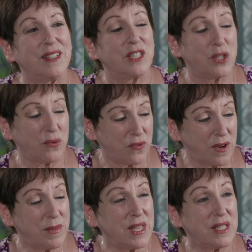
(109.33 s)
So
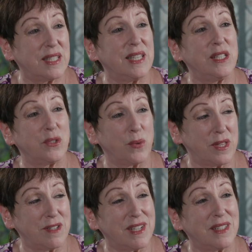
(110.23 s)
from the Essenes with
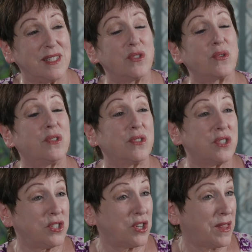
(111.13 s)
their Dead Sea Scrolls
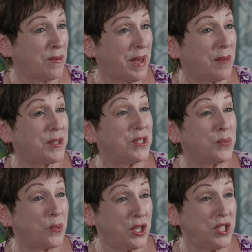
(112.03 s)
to John the
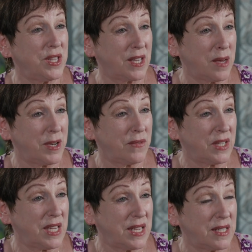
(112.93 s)
Baptist preaching the coming of the
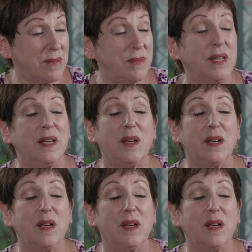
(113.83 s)
kingdom,